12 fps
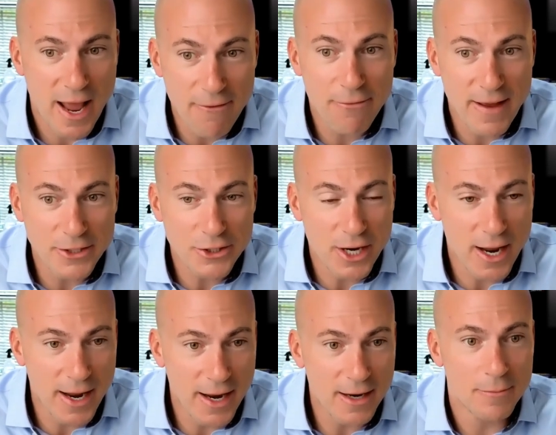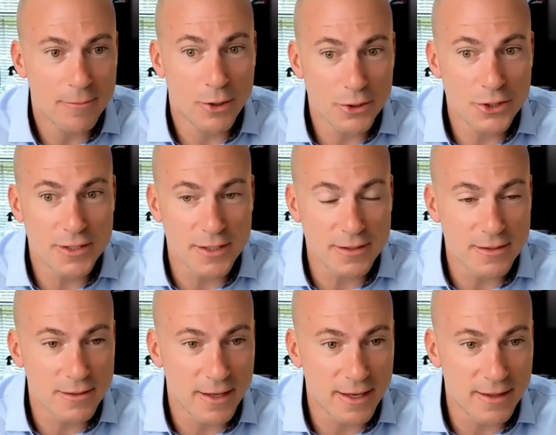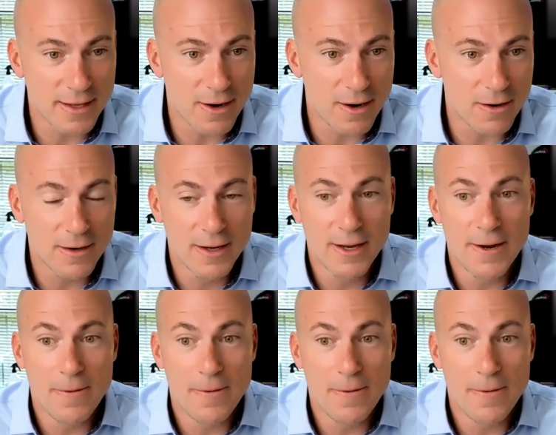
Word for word: FHA purchases. Like they are